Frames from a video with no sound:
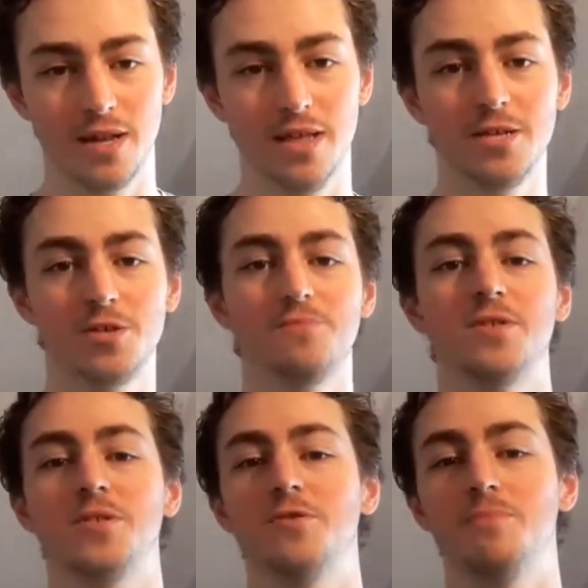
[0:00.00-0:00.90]
Elite
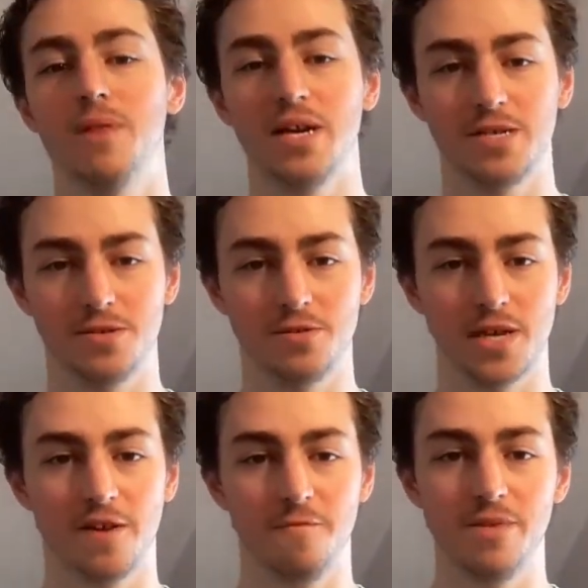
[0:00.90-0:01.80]
2.0 blasters
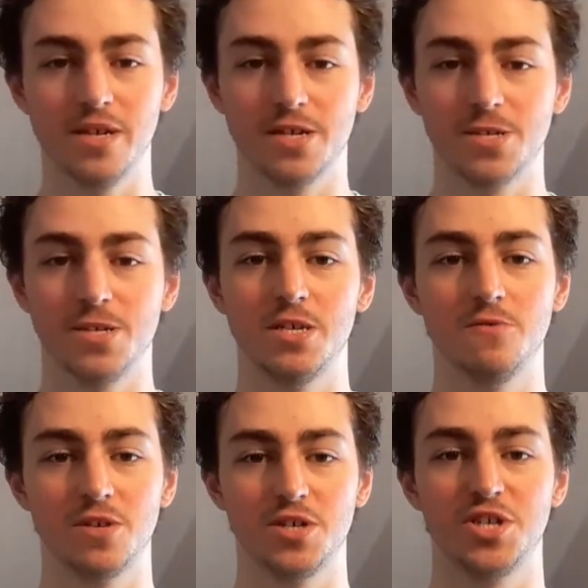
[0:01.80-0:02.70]
have been
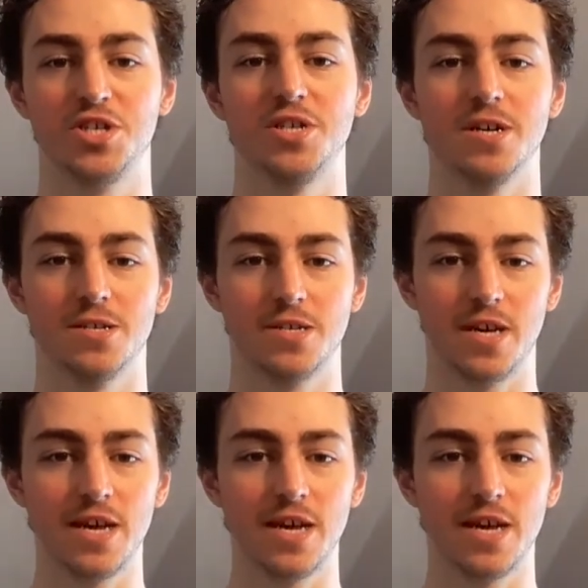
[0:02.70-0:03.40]
sealed shut.